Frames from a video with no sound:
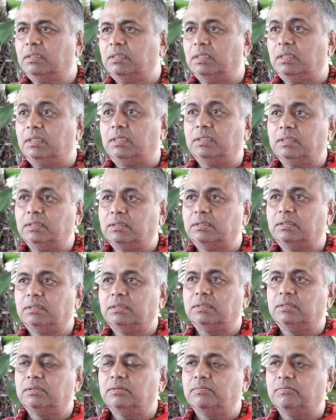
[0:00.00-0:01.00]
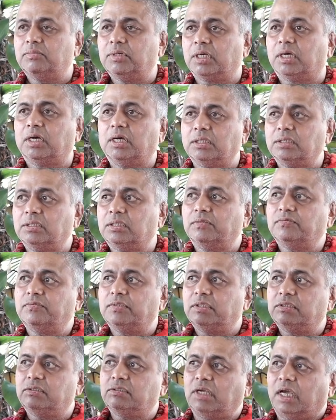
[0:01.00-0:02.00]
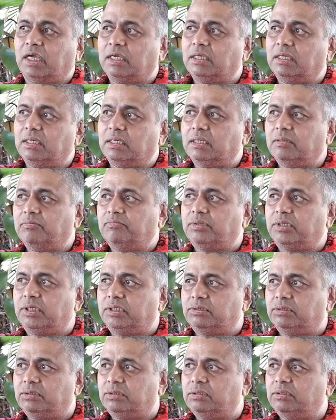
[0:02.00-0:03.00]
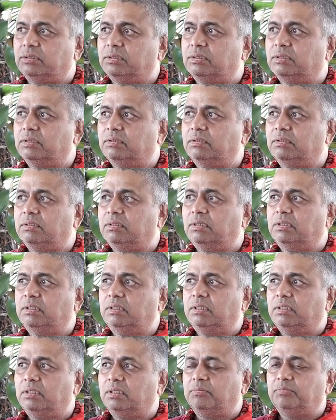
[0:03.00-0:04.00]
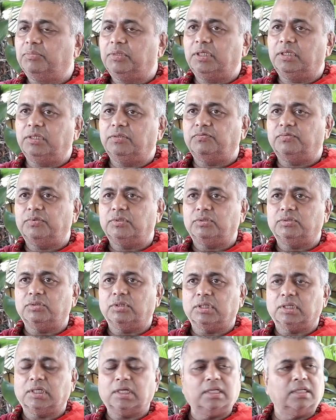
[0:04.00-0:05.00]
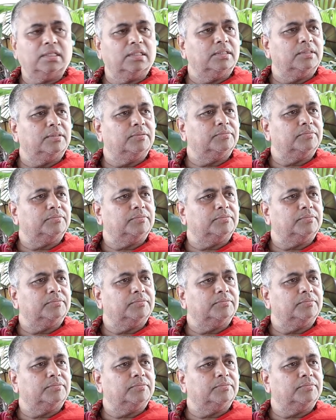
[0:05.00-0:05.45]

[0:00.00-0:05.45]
It is because of the psychic impressions, the belief which you are carrying.